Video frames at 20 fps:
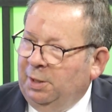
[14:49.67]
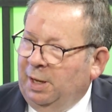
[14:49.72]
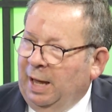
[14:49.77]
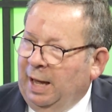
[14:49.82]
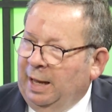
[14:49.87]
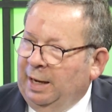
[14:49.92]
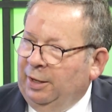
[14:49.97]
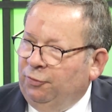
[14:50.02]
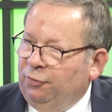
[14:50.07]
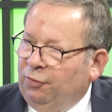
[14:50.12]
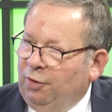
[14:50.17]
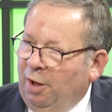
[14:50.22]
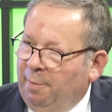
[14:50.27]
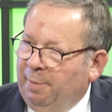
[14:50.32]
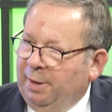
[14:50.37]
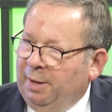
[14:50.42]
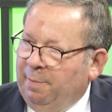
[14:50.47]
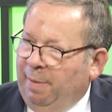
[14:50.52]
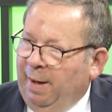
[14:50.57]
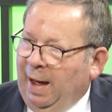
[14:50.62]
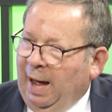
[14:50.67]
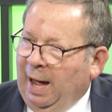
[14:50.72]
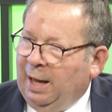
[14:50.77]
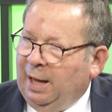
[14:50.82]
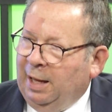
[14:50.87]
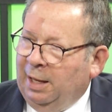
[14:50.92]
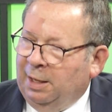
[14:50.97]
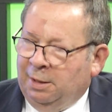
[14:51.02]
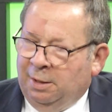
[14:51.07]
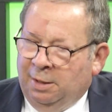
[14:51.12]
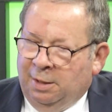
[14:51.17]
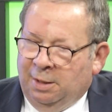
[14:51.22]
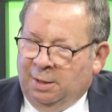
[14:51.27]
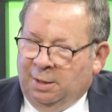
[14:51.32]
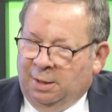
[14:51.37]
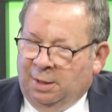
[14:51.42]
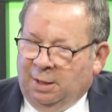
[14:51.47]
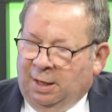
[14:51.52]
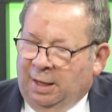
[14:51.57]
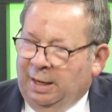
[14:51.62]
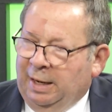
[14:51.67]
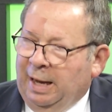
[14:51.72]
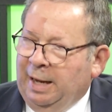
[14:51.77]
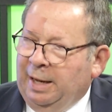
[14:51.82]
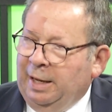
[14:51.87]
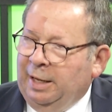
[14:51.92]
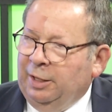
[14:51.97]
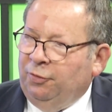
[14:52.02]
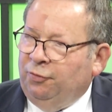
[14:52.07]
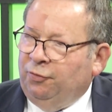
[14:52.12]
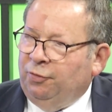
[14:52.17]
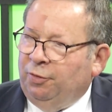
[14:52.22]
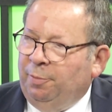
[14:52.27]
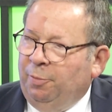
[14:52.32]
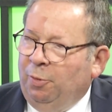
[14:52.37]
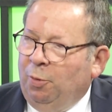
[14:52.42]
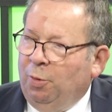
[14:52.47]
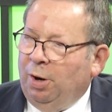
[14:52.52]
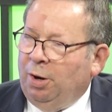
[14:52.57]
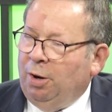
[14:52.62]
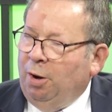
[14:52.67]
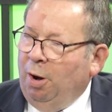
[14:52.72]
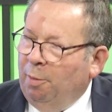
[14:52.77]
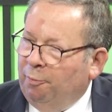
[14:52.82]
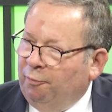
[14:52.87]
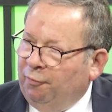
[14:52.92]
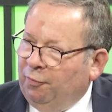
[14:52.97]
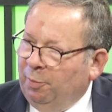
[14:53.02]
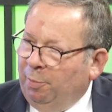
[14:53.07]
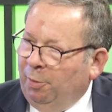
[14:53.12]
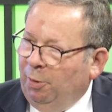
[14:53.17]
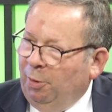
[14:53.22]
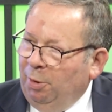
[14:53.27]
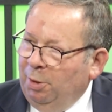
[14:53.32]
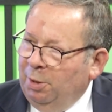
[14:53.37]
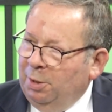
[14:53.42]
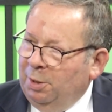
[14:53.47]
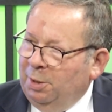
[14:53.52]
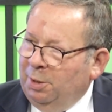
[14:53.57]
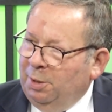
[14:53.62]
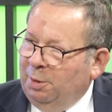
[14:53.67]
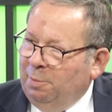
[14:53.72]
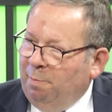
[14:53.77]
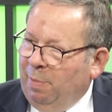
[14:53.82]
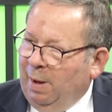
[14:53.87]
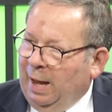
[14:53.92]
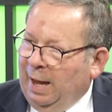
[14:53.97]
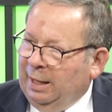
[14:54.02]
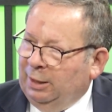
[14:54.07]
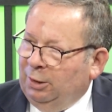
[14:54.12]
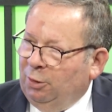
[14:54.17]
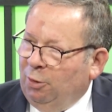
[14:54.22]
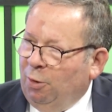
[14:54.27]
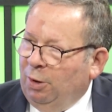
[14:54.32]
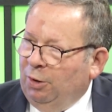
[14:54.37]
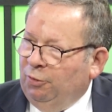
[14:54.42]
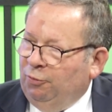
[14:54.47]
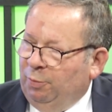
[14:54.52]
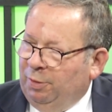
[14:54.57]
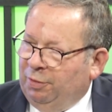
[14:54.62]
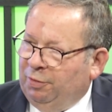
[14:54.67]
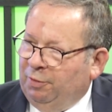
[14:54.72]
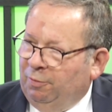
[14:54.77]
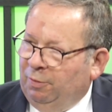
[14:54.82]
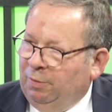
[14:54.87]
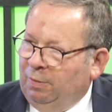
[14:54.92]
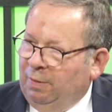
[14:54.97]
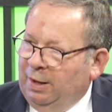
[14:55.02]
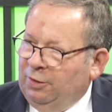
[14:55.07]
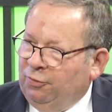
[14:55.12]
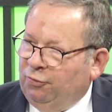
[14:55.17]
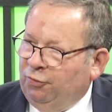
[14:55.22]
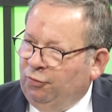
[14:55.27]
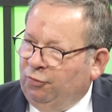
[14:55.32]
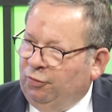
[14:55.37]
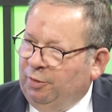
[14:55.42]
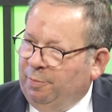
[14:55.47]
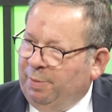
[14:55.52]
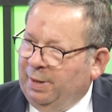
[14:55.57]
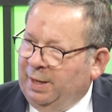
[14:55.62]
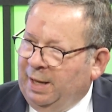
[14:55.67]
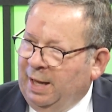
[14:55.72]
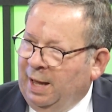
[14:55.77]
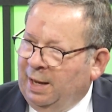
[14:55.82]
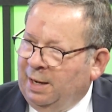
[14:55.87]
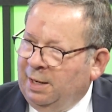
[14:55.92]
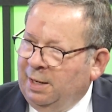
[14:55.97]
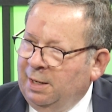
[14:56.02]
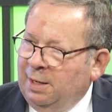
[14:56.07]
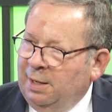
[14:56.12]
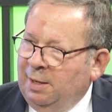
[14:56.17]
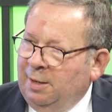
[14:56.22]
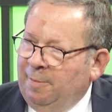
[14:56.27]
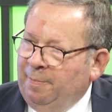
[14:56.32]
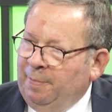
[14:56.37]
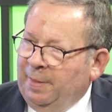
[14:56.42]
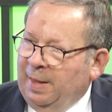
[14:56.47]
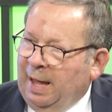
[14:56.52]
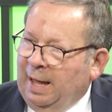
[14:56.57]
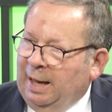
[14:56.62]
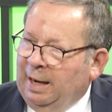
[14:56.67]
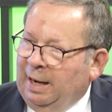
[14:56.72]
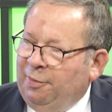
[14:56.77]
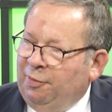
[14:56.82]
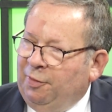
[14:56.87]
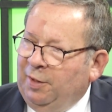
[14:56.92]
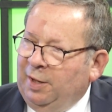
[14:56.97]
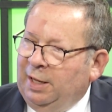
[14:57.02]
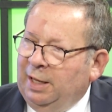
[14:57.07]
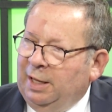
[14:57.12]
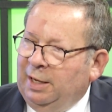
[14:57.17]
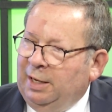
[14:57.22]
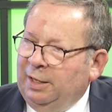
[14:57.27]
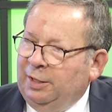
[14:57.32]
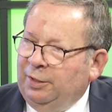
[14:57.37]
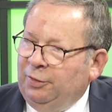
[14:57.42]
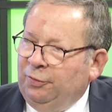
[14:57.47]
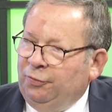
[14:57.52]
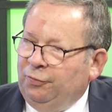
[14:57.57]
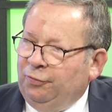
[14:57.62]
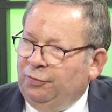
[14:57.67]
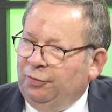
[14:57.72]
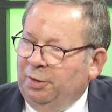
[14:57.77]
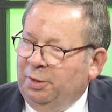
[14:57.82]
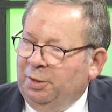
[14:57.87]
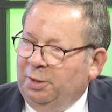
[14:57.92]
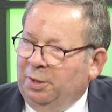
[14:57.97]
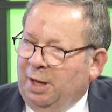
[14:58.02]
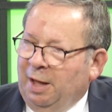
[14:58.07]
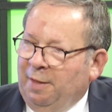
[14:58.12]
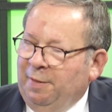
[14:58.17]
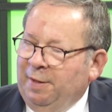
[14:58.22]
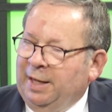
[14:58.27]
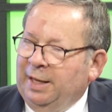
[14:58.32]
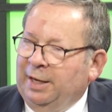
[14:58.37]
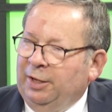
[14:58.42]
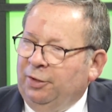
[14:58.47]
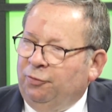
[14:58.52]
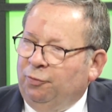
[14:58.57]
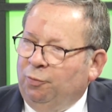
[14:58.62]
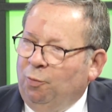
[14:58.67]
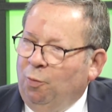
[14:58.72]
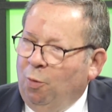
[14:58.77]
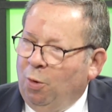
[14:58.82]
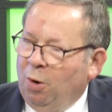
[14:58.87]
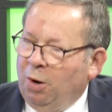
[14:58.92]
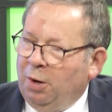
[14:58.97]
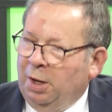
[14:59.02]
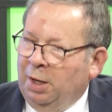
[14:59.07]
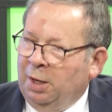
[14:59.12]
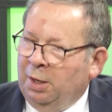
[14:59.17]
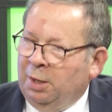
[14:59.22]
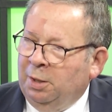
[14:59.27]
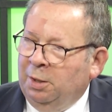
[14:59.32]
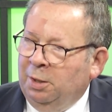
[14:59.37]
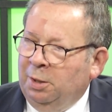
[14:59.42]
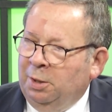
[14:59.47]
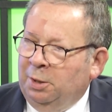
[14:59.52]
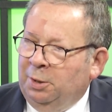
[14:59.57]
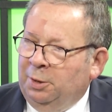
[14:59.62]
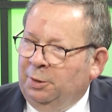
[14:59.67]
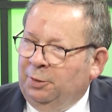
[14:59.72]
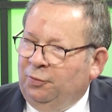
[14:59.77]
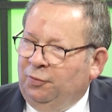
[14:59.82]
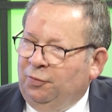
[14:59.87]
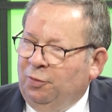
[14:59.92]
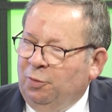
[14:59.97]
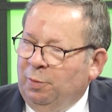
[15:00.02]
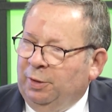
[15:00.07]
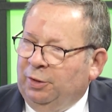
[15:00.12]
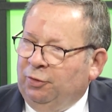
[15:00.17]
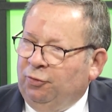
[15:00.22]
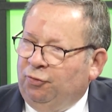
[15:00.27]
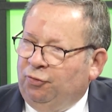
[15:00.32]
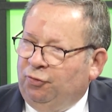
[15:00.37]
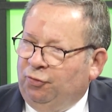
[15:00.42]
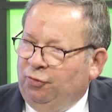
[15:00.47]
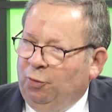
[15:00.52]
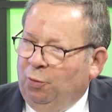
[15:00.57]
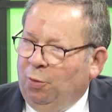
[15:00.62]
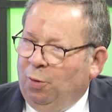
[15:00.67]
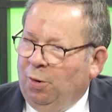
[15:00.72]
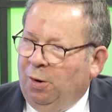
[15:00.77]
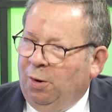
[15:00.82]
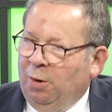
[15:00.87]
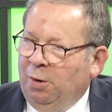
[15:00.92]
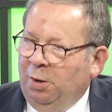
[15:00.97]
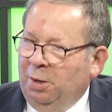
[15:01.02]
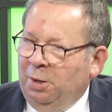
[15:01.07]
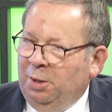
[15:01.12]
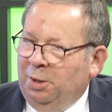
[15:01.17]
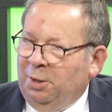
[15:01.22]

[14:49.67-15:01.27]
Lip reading: and is coming back, and Canadians are more comfortable by and large with the relationship again. And I think it is I think it is working to ensure